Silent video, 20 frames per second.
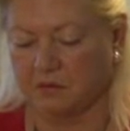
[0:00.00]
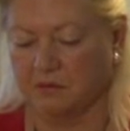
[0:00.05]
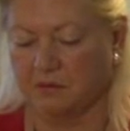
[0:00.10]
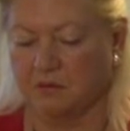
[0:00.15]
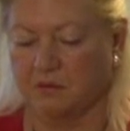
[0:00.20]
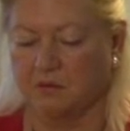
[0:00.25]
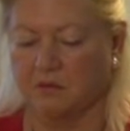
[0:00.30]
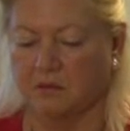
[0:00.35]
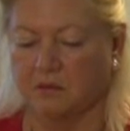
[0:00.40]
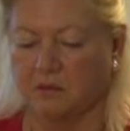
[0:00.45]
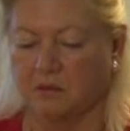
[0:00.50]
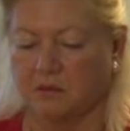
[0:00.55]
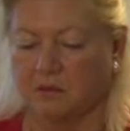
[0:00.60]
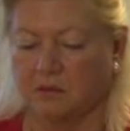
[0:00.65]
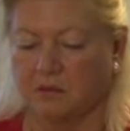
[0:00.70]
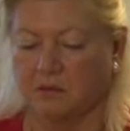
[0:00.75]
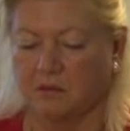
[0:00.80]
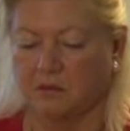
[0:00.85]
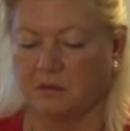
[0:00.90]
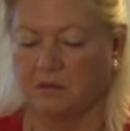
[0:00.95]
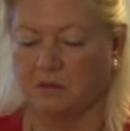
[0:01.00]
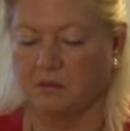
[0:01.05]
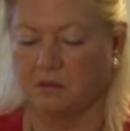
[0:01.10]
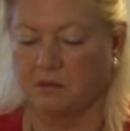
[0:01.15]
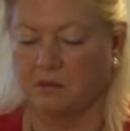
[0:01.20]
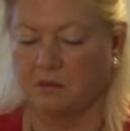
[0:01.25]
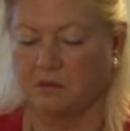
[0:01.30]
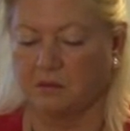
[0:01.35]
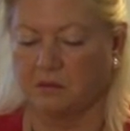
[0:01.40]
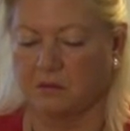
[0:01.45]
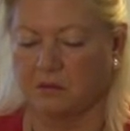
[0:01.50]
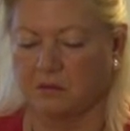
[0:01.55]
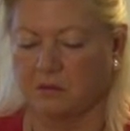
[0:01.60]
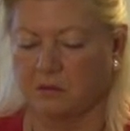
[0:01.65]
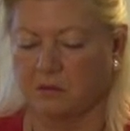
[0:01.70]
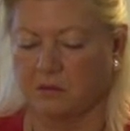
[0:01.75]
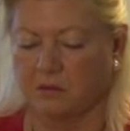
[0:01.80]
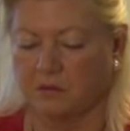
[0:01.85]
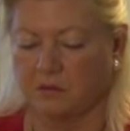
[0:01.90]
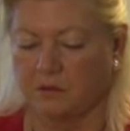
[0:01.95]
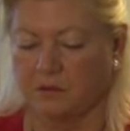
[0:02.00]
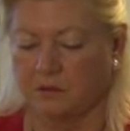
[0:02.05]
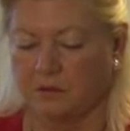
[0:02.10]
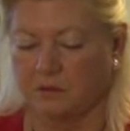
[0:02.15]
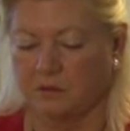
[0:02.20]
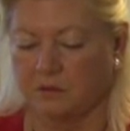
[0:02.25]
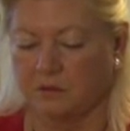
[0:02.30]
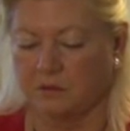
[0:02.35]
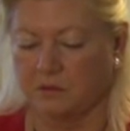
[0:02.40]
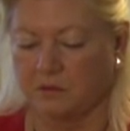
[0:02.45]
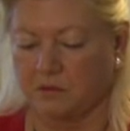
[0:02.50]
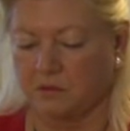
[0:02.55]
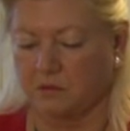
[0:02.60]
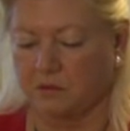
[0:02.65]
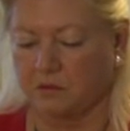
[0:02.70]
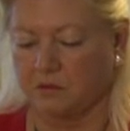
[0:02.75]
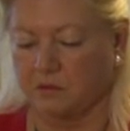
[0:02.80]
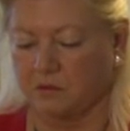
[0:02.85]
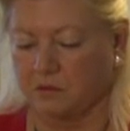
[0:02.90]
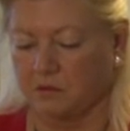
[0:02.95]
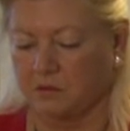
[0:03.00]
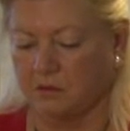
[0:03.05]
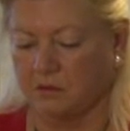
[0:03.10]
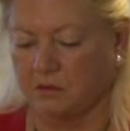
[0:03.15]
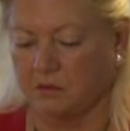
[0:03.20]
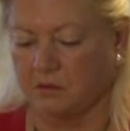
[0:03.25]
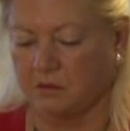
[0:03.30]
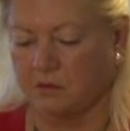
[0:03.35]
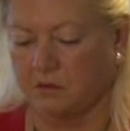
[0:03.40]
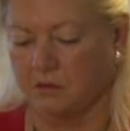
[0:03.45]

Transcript: Nothing is said.